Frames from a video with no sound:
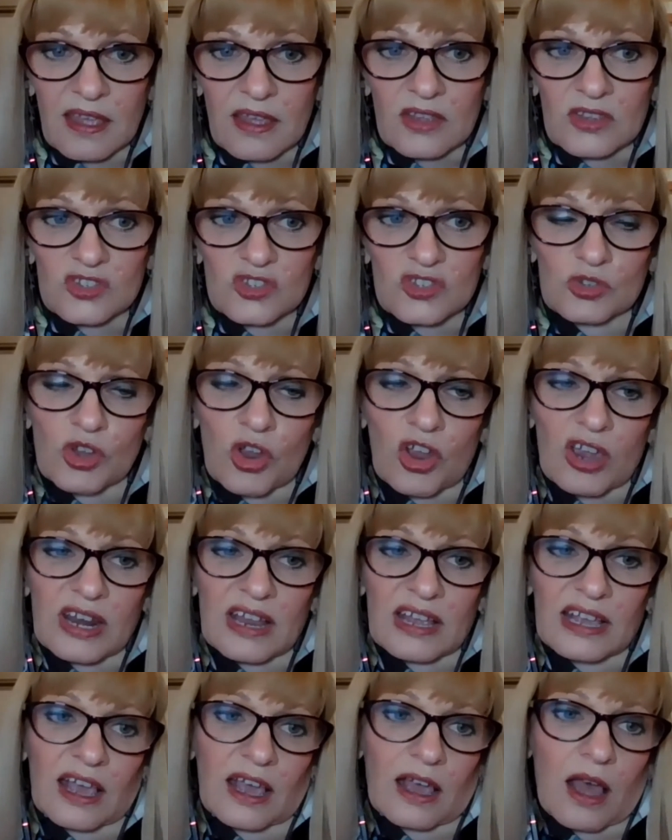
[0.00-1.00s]
So you're going
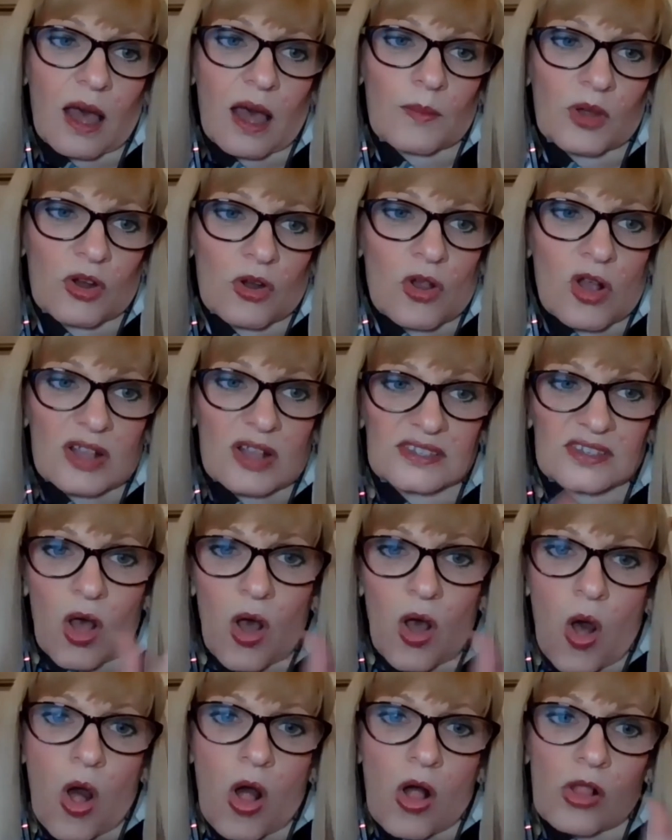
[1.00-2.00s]
to come across
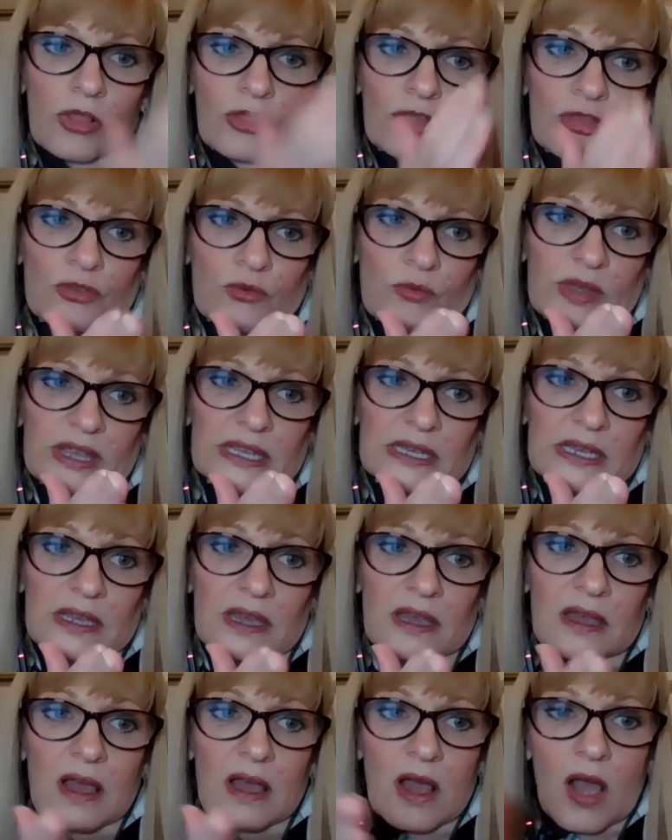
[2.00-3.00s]
all three
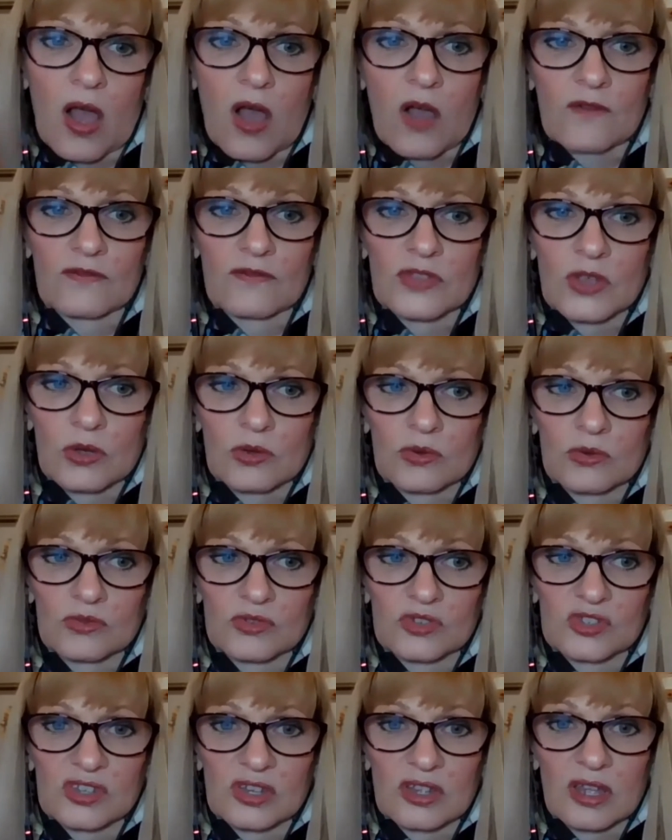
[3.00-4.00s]
of
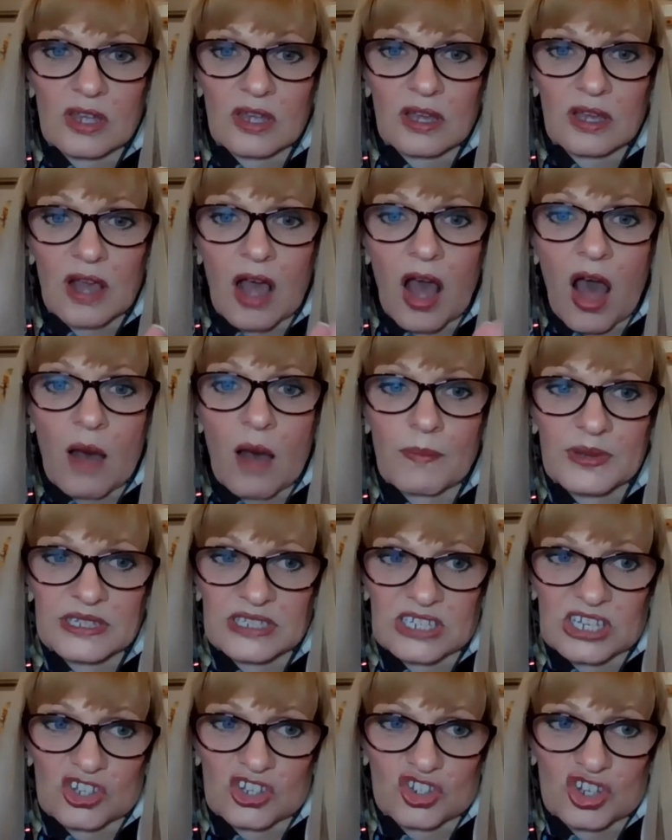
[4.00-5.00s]
those
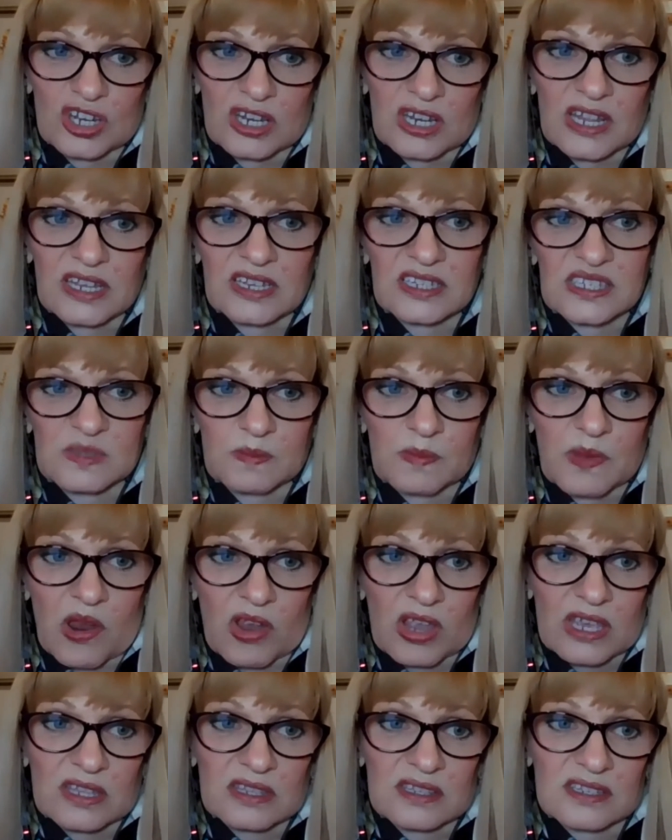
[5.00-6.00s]
competition
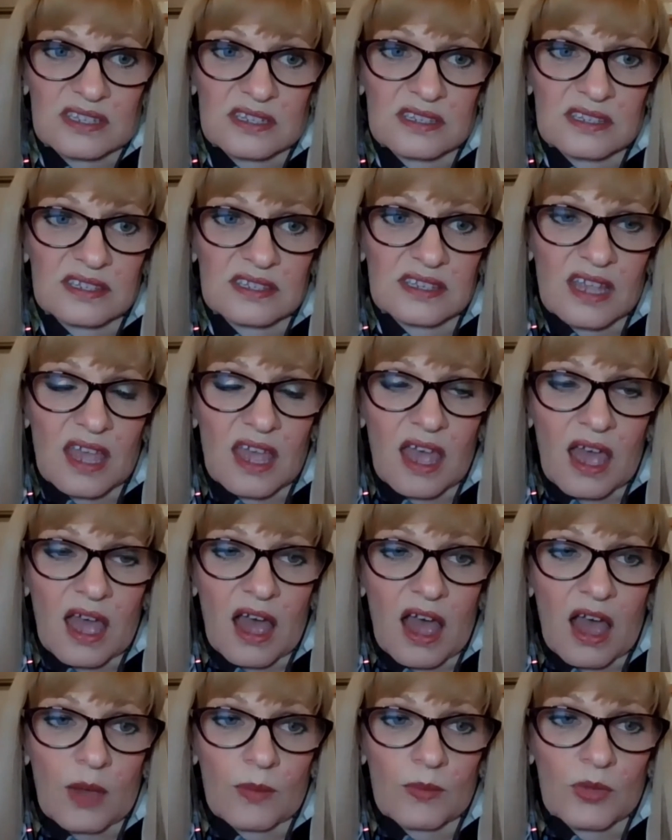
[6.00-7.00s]
experiences
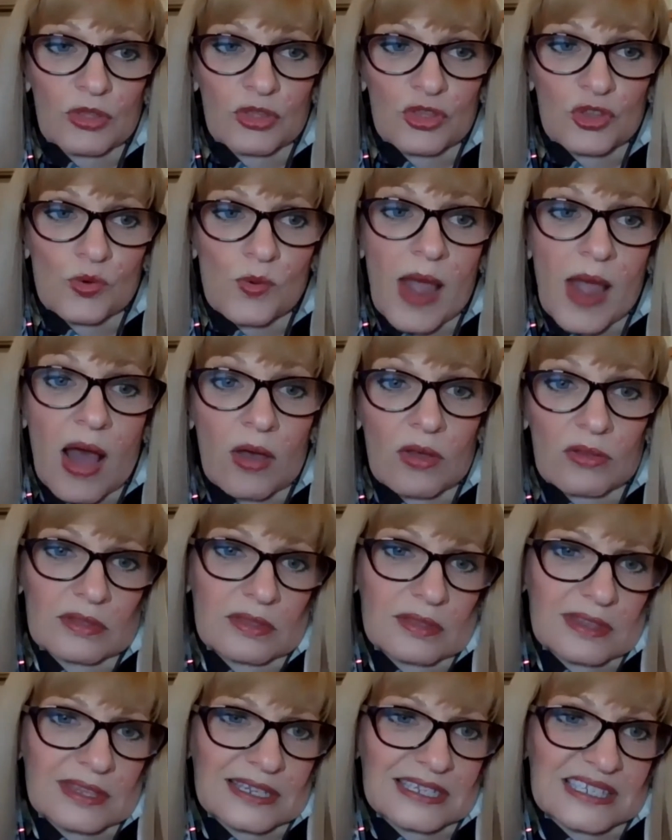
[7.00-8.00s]
throughout
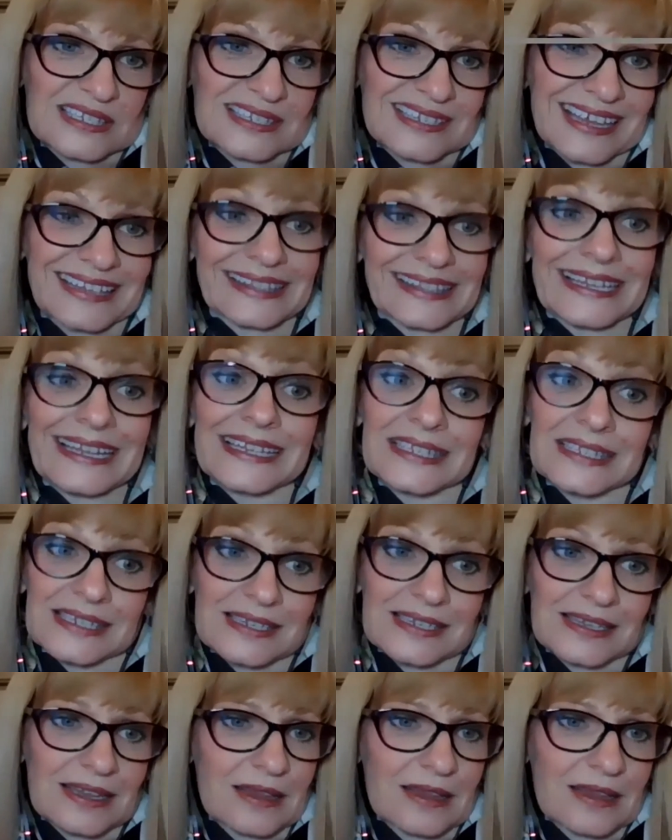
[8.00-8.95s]
this, at least